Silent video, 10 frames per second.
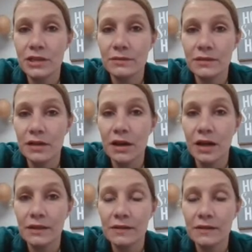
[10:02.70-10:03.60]
she was
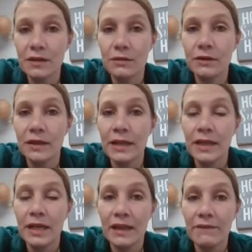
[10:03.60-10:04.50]
gone. So
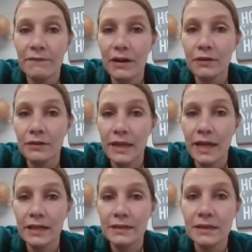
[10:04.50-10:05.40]
he felt
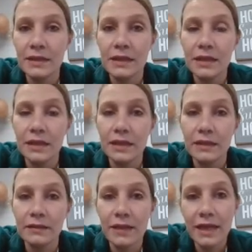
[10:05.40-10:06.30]
that
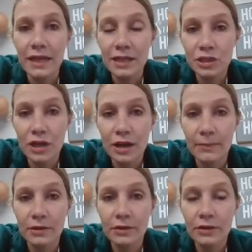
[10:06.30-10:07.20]
that his
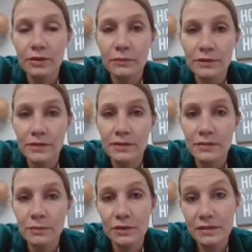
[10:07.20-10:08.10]
job on earth
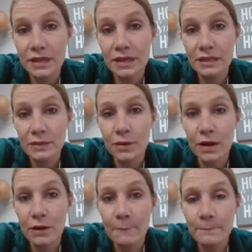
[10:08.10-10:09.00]
was was done as
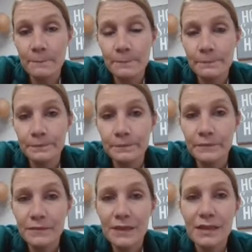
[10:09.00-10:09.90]
well.
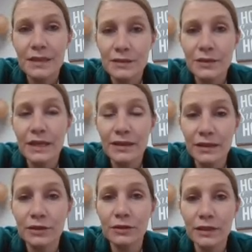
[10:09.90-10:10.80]
So he
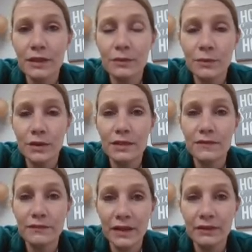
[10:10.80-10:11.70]
literally
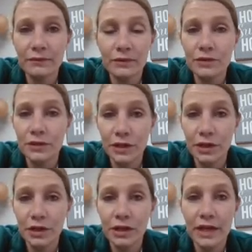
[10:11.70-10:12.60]
was faithful to
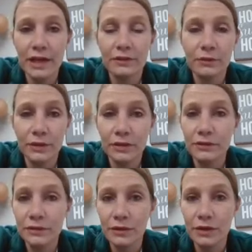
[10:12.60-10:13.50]
her and
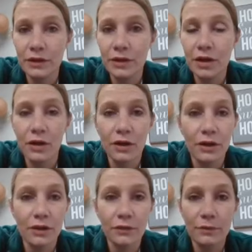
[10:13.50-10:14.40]
loyal to her
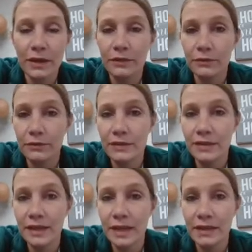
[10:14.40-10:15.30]
all the way through
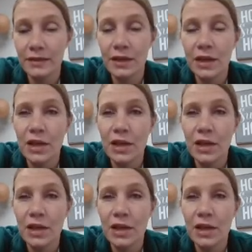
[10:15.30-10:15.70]
to the end,